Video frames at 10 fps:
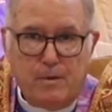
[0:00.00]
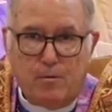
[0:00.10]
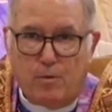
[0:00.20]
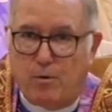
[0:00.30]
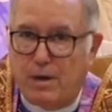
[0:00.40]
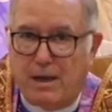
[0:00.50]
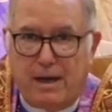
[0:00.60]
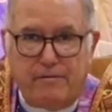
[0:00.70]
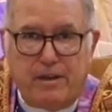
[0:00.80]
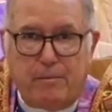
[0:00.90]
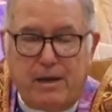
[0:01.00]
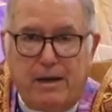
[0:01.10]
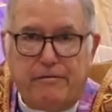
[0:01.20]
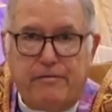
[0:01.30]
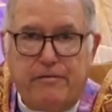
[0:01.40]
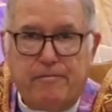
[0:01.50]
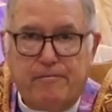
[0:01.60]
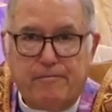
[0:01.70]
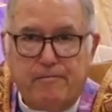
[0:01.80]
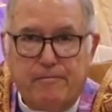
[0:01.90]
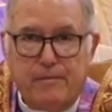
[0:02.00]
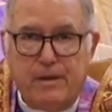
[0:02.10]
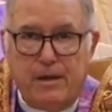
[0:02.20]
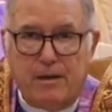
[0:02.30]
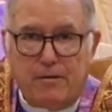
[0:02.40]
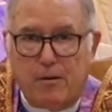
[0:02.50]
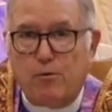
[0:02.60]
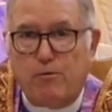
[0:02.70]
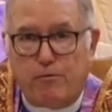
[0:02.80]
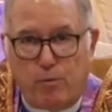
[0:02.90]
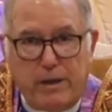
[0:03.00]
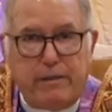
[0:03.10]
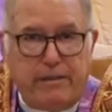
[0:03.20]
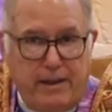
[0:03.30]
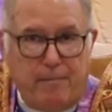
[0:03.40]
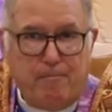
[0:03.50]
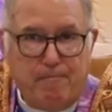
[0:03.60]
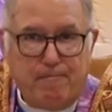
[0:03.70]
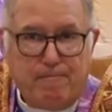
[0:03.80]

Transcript: Will we love them enough to lose with them?